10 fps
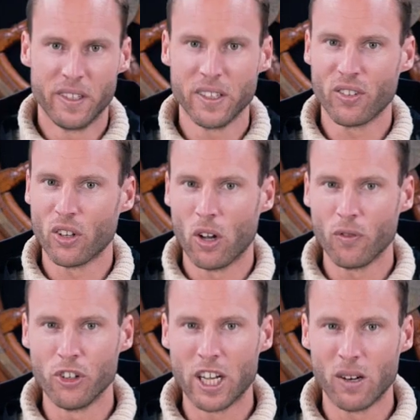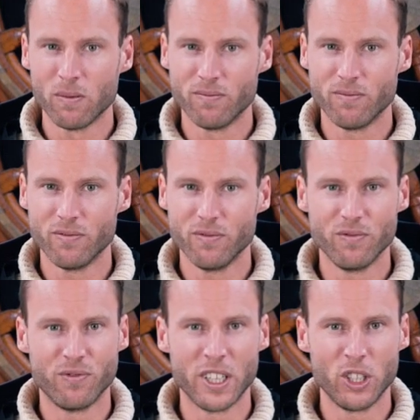That's all for now.
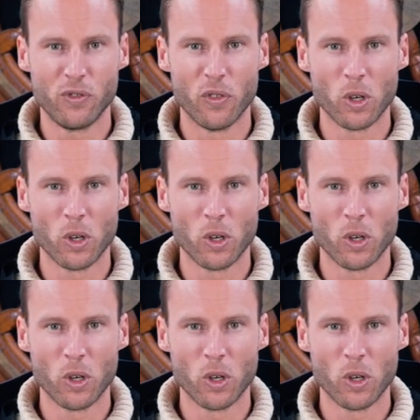Thank you for